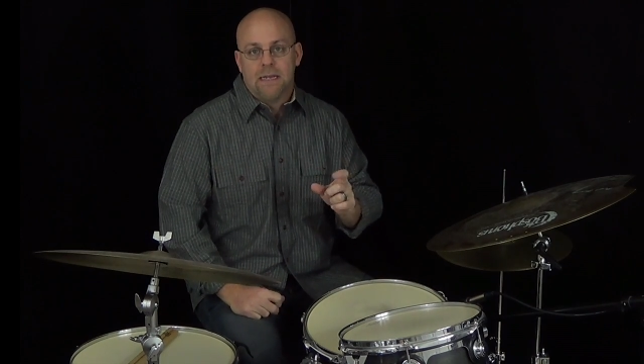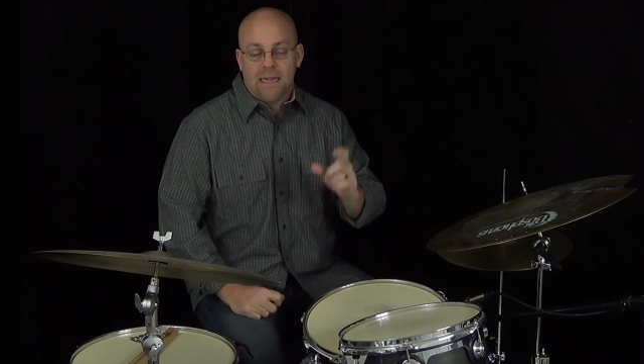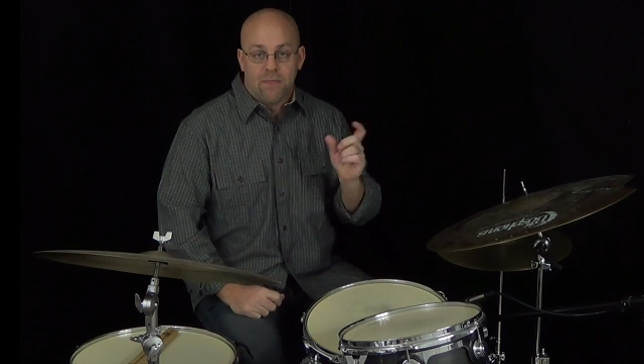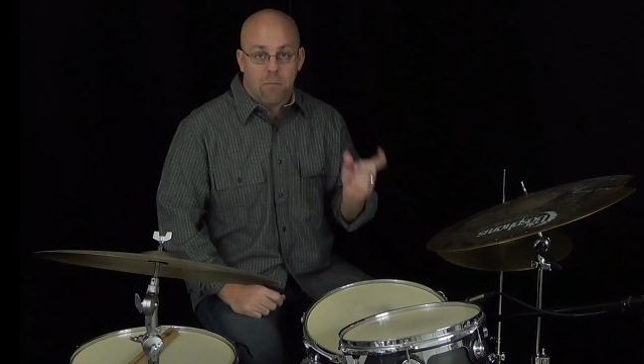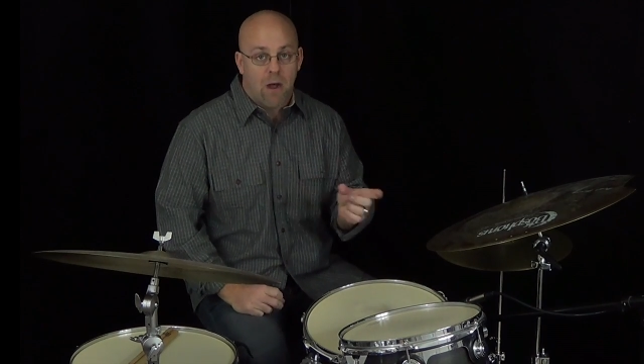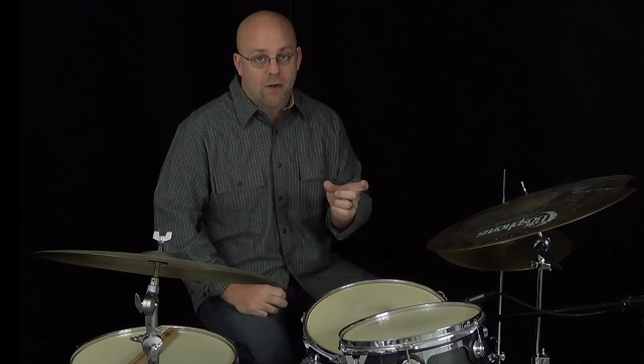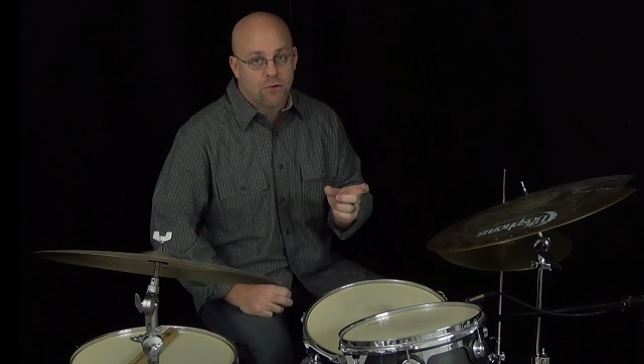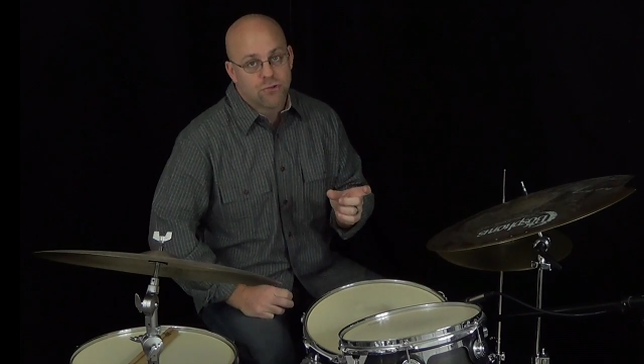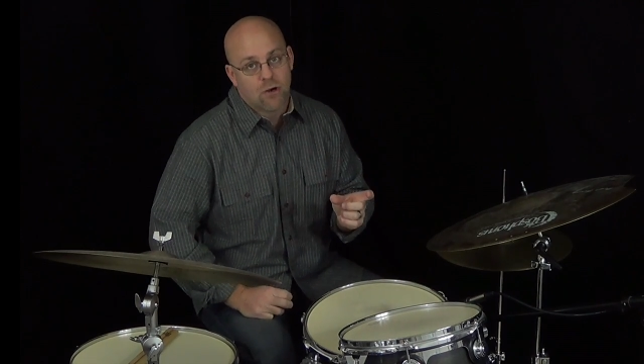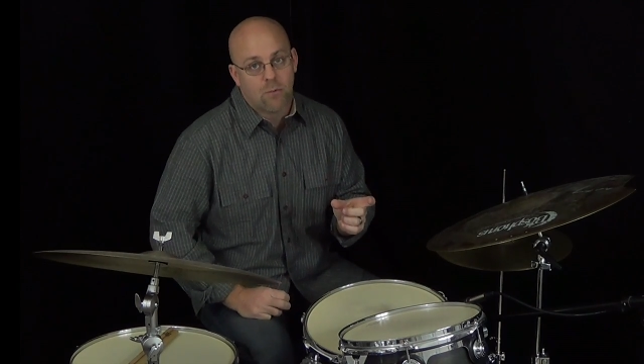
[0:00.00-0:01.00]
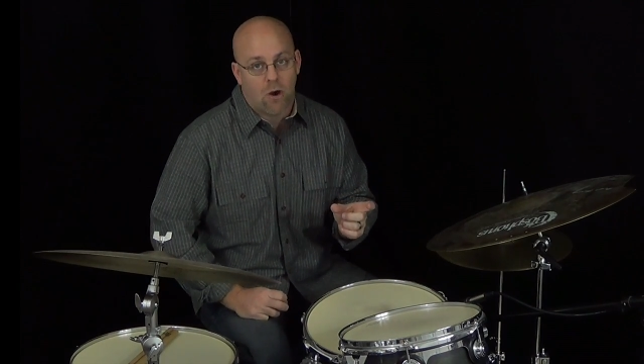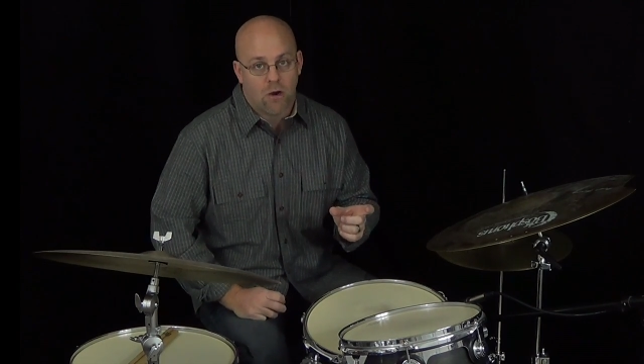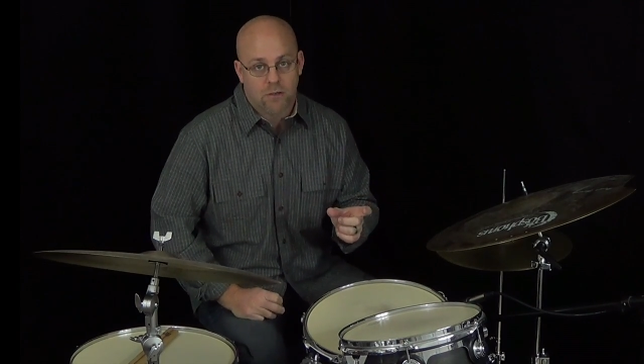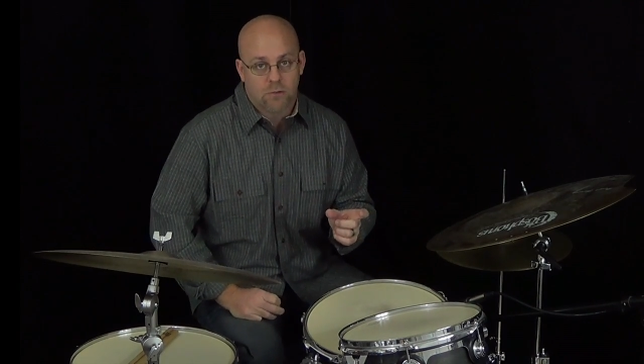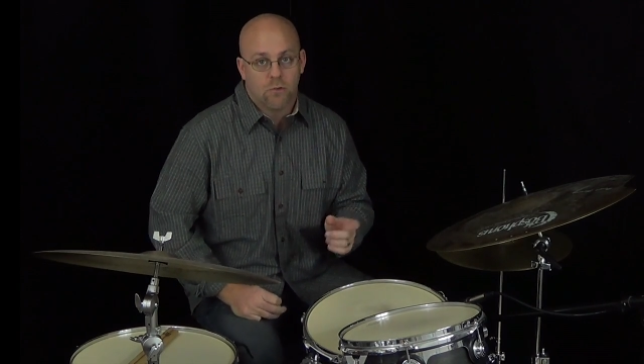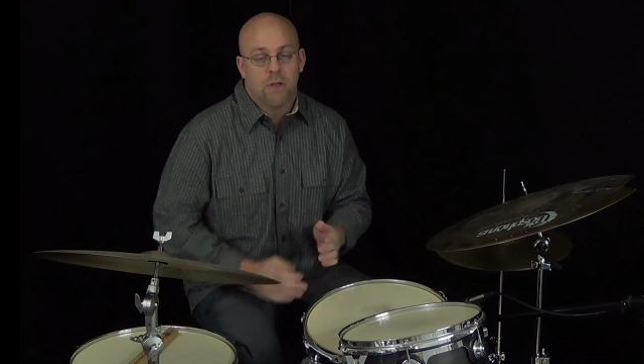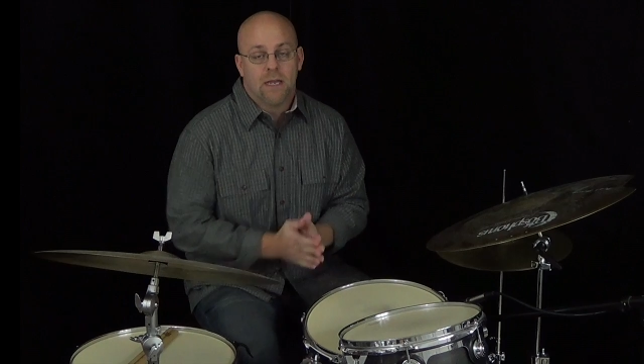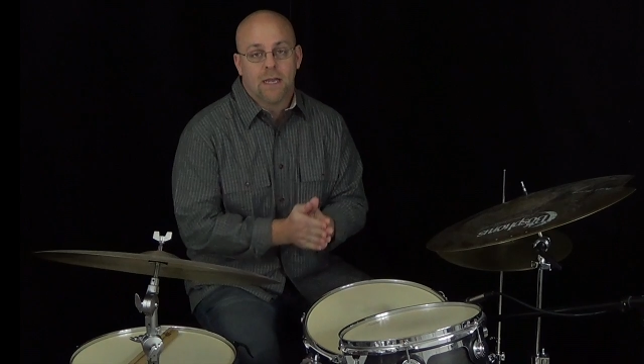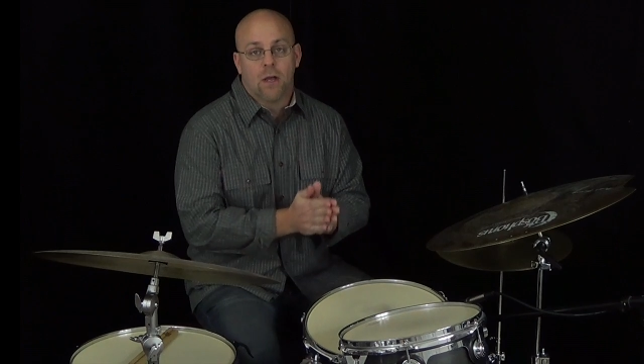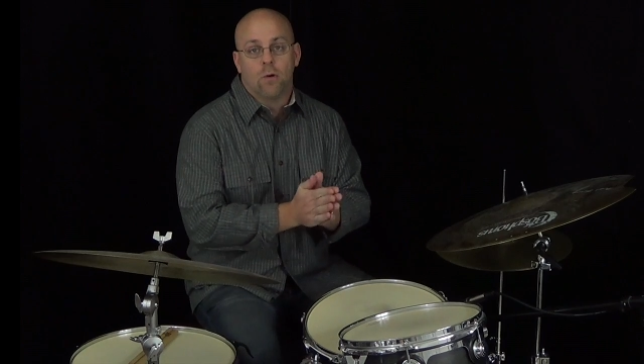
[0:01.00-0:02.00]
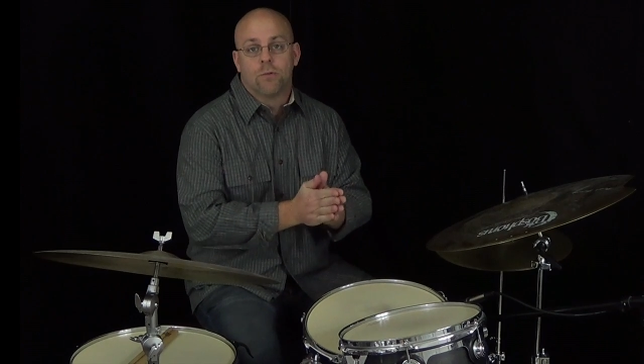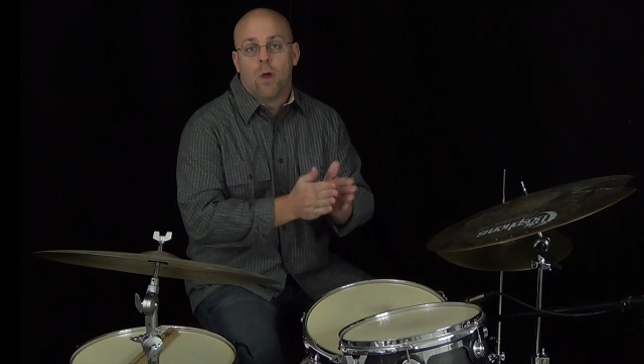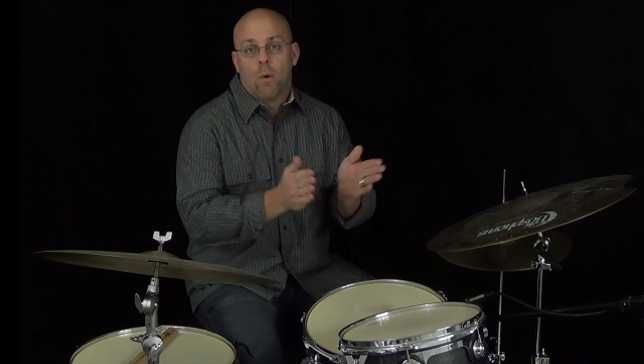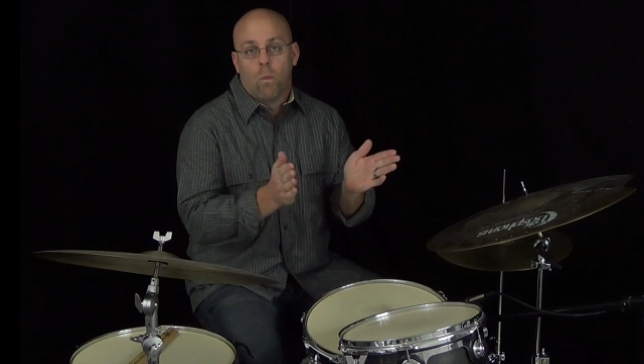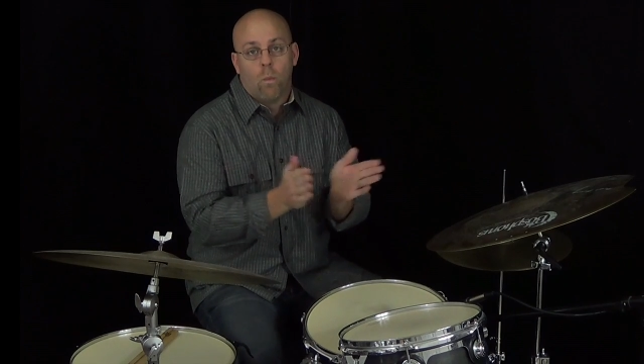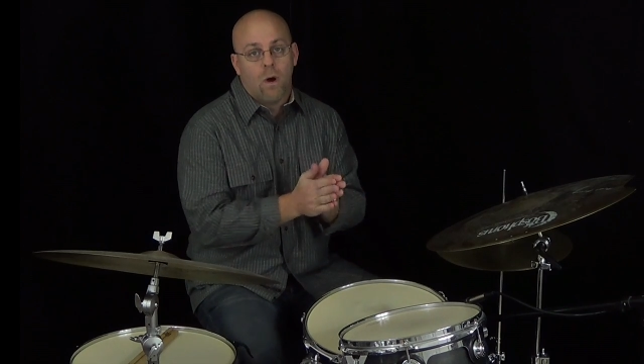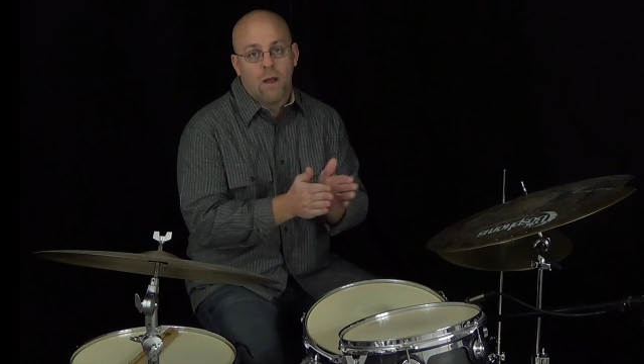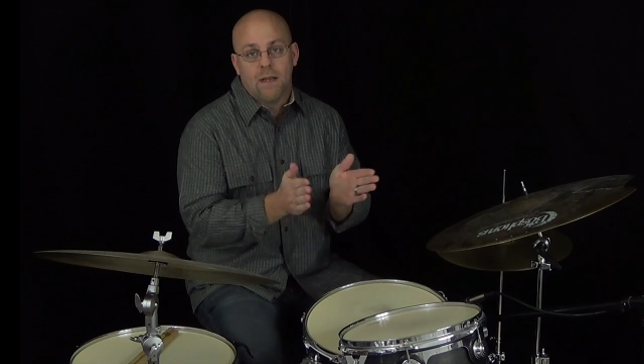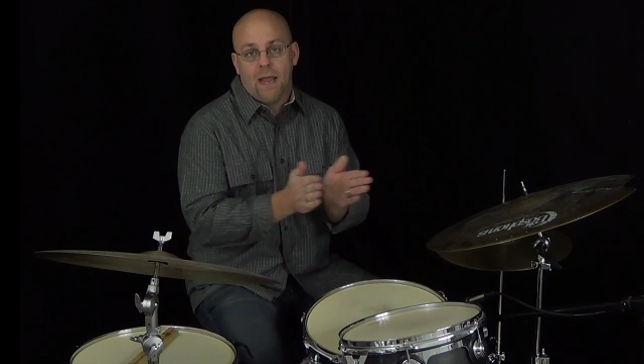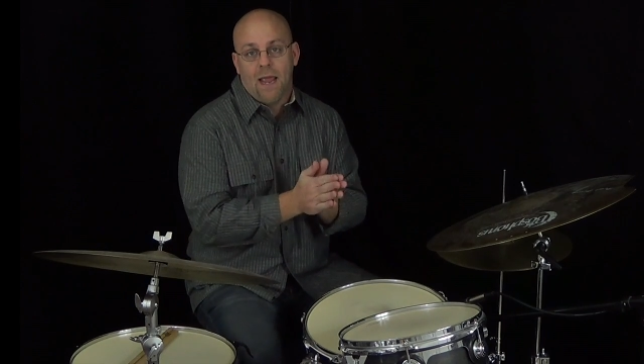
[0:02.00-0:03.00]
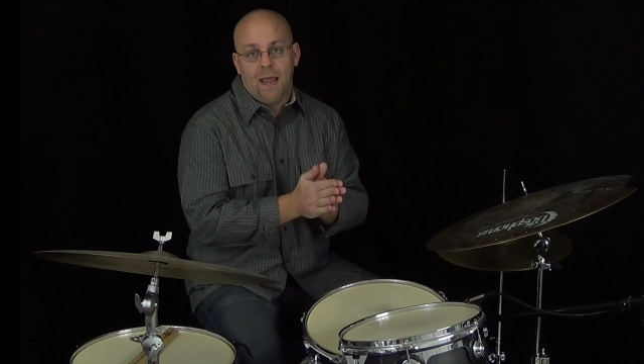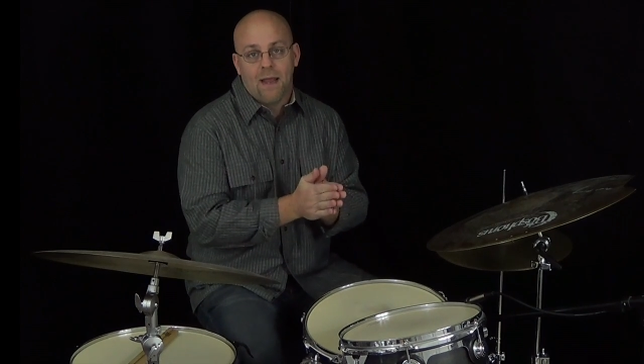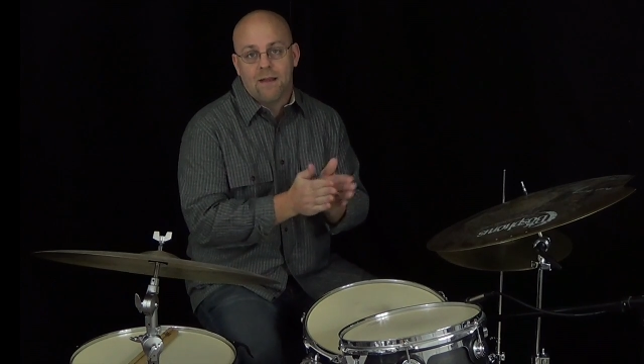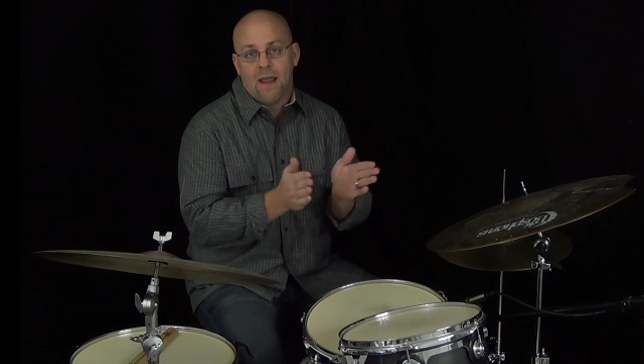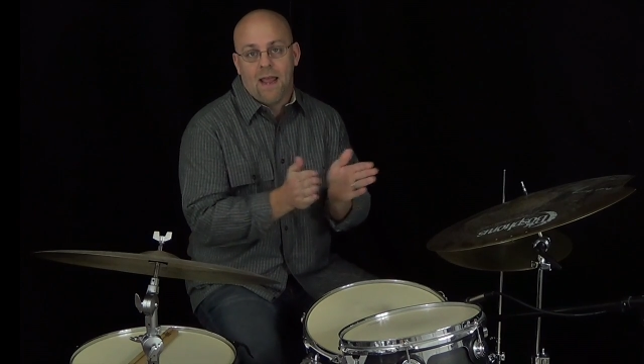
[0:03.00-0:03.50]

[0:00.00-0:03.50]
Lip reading: in the Modern Drummer article. It goes 1 and